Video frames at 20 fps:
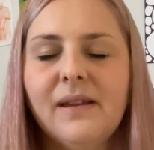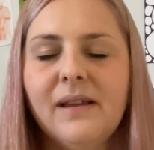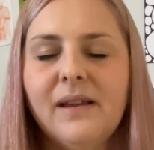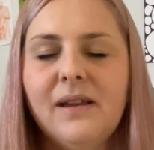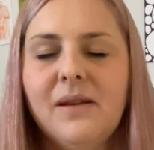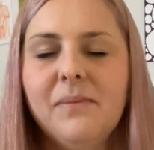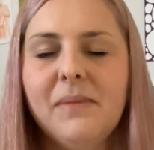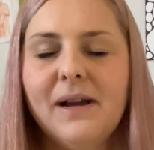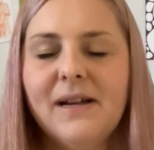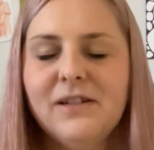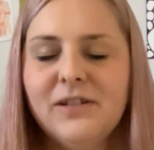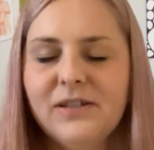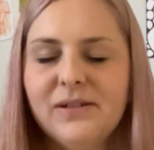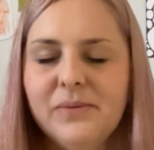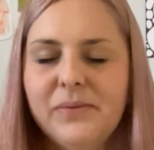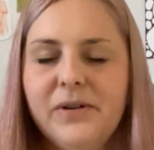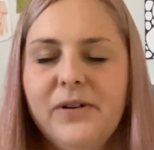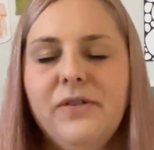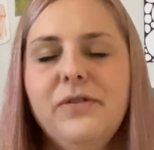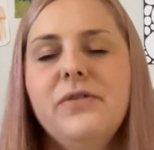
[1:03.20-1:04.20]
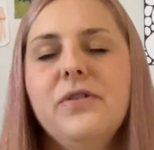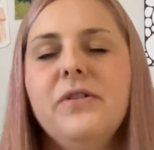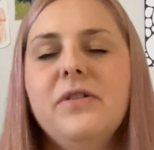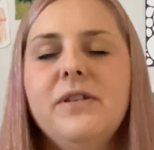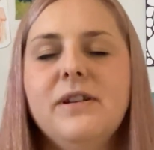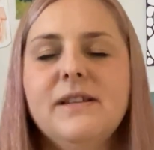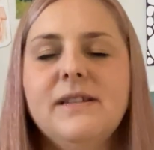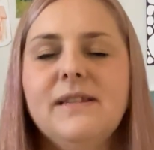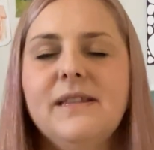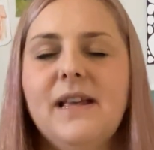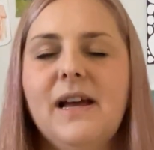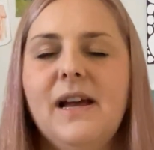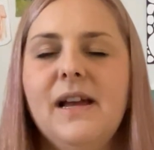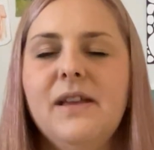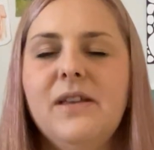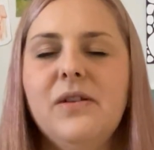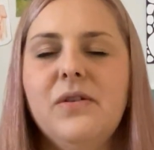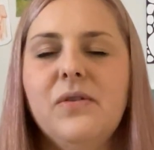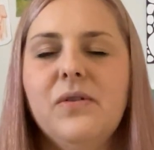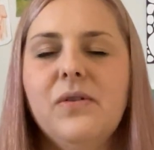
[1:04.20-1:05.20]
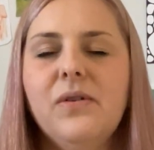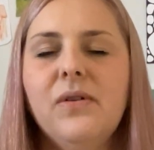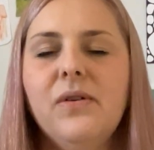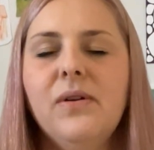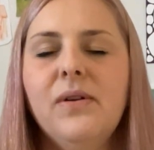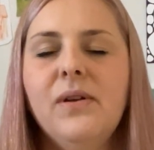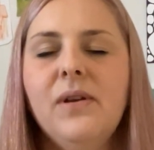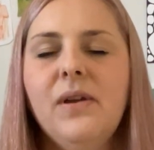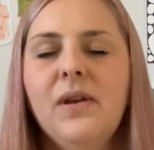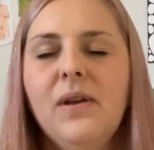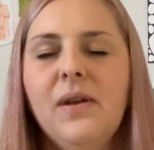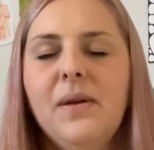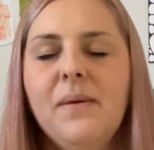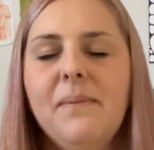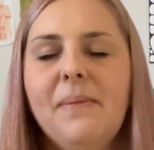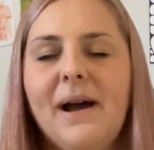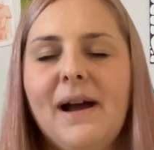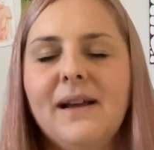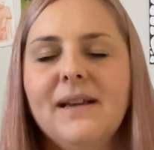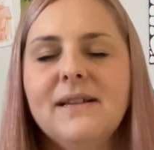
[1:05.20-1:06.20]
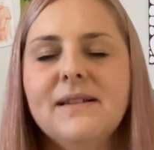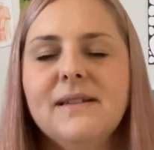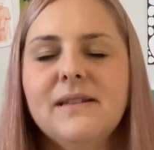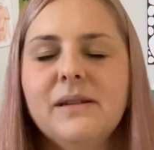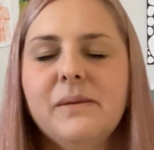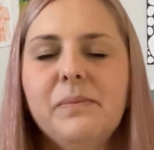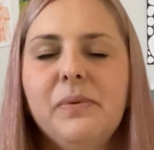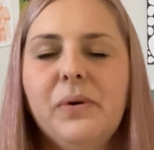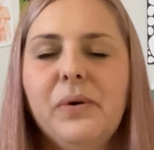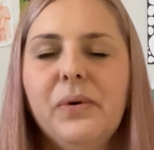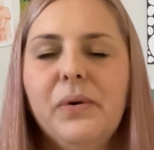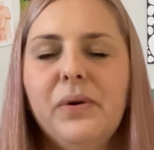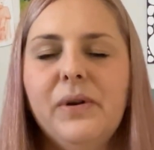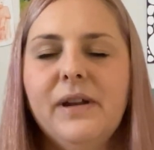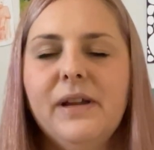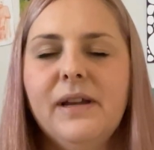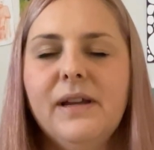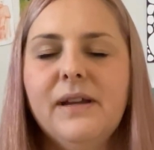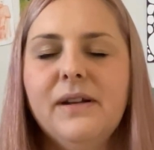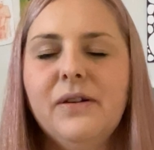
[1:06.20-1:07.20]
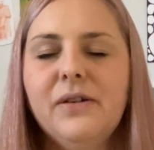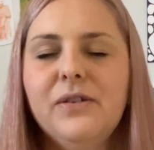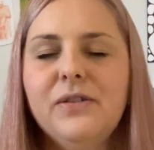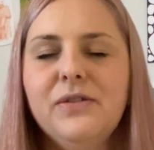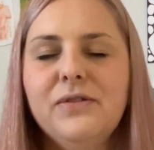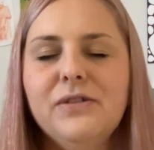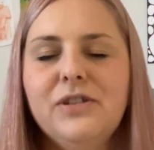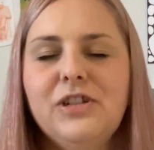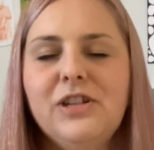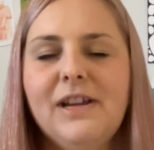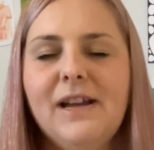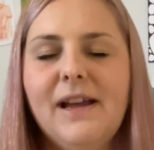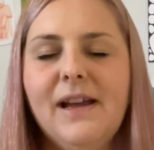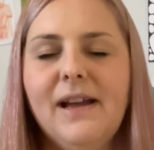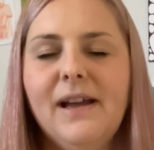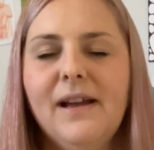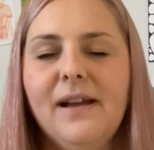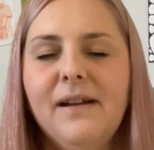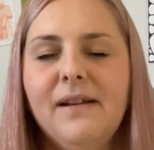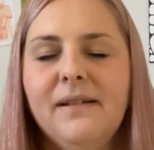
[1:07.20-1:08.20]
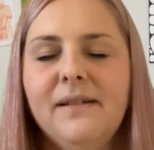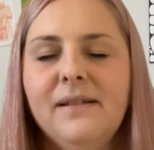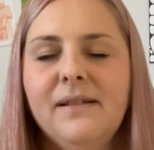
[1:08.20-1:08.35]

You might just want to notice that your back is supported on your chair,